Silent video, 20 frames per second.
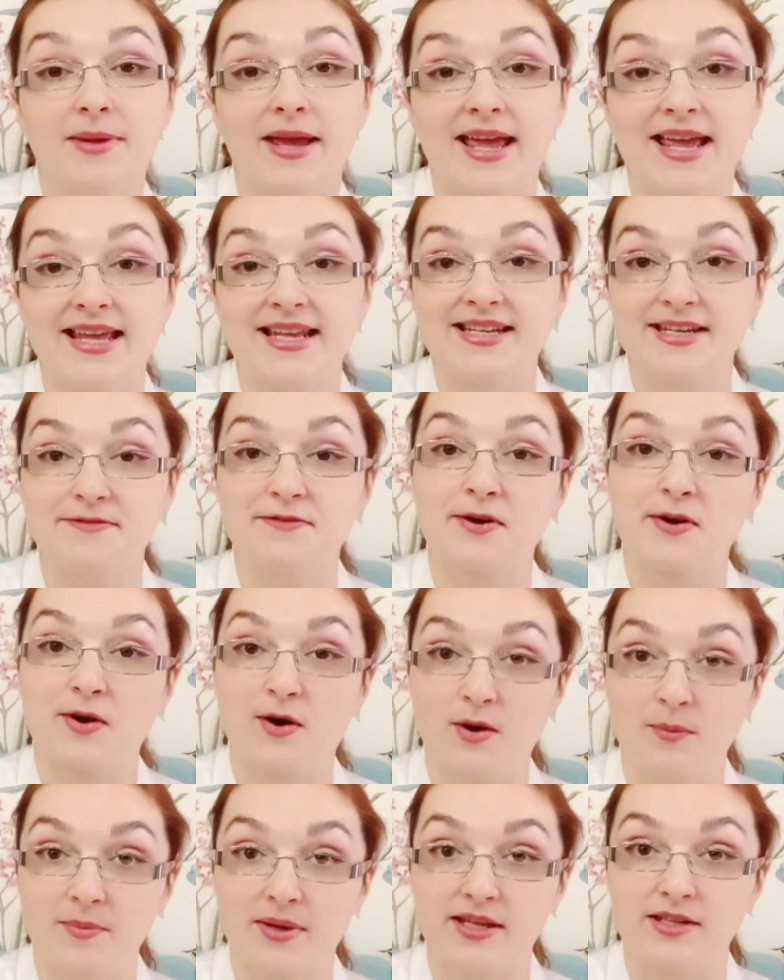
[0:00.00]
and leave a
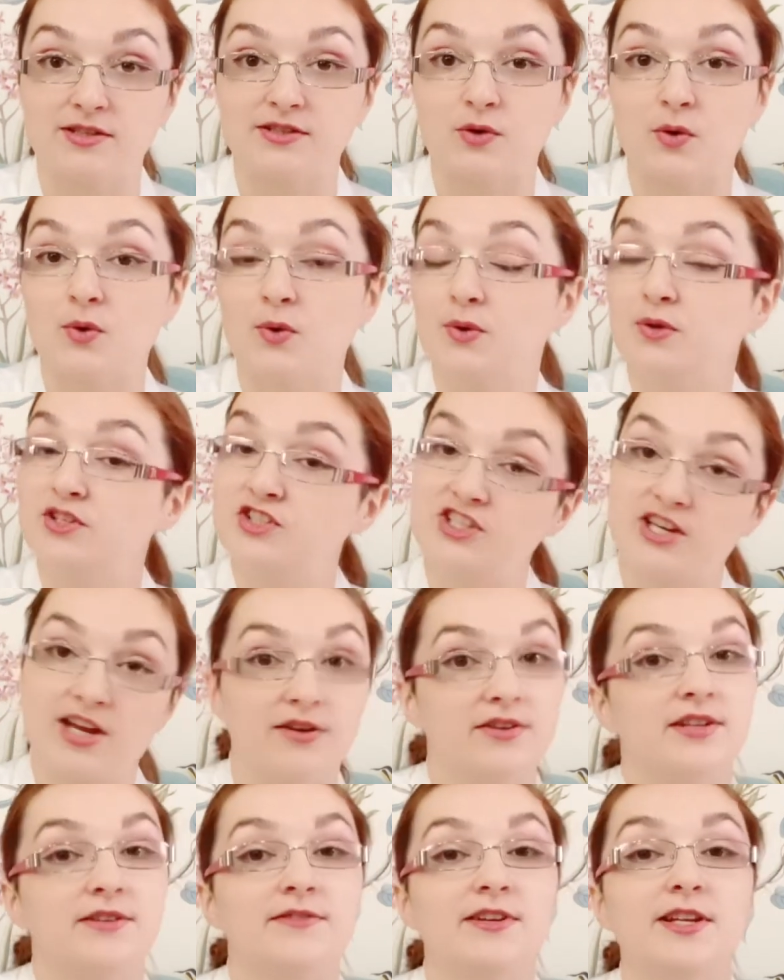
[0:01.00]
comment or share
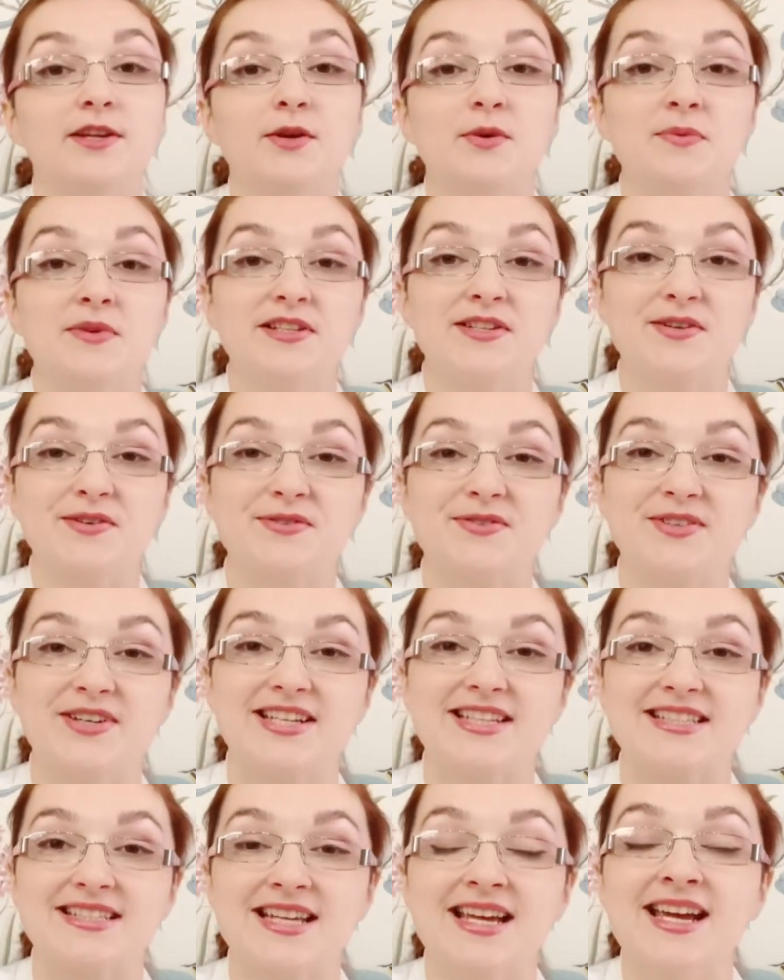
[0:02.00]
the video with your
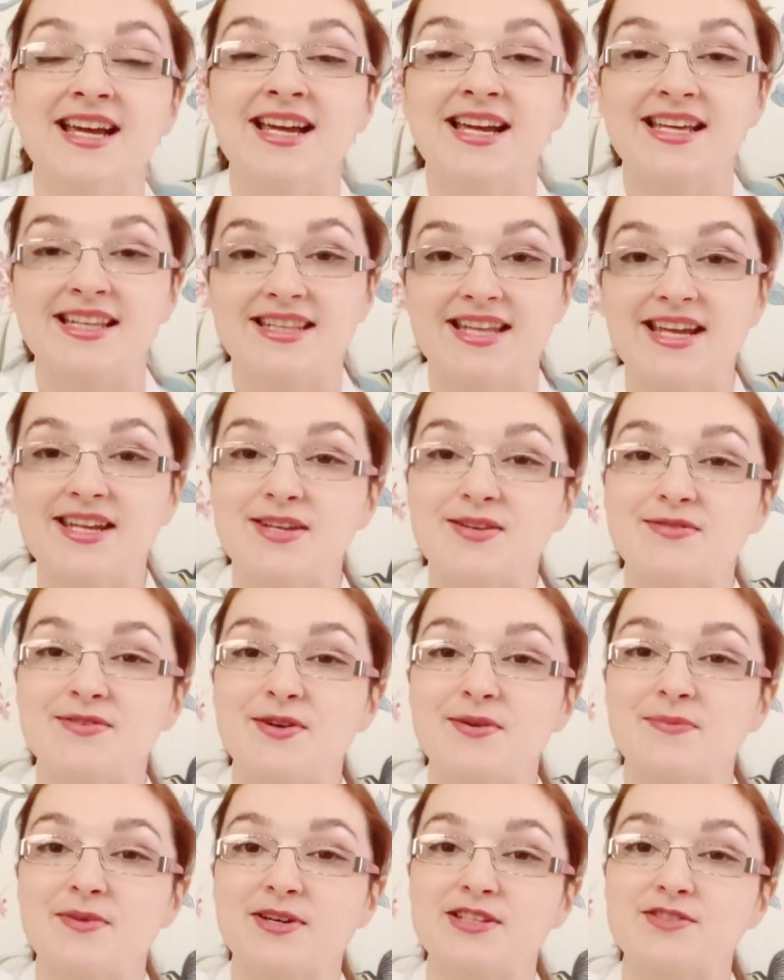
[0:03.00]
friends. Thank you very
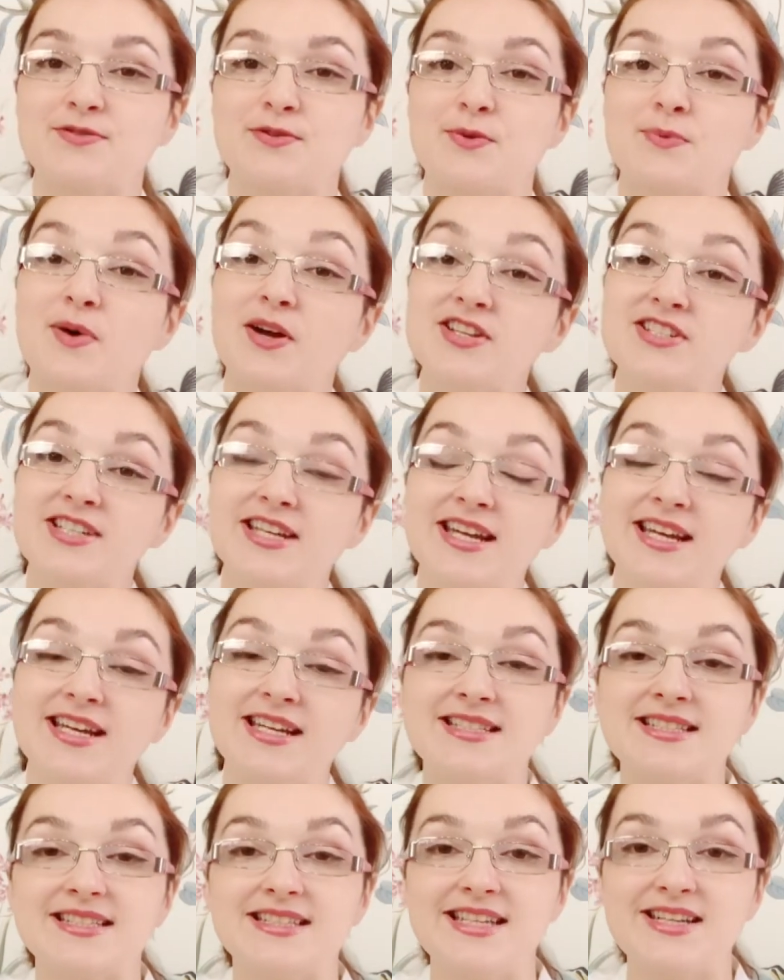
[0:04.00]
much for watching
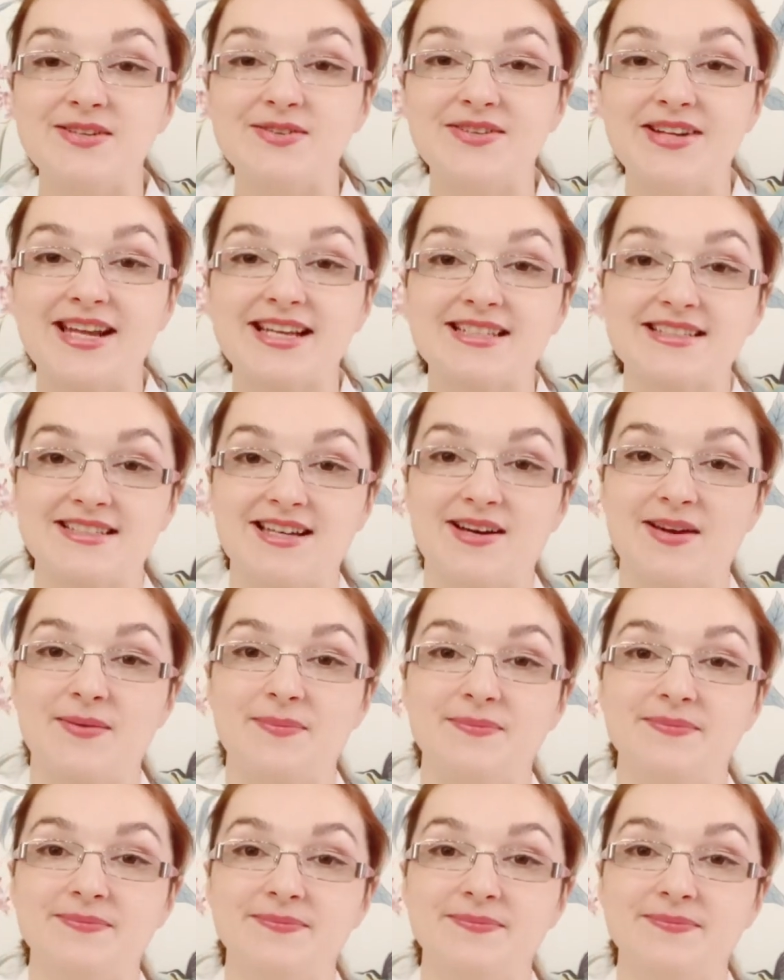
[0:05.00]
and see you next time.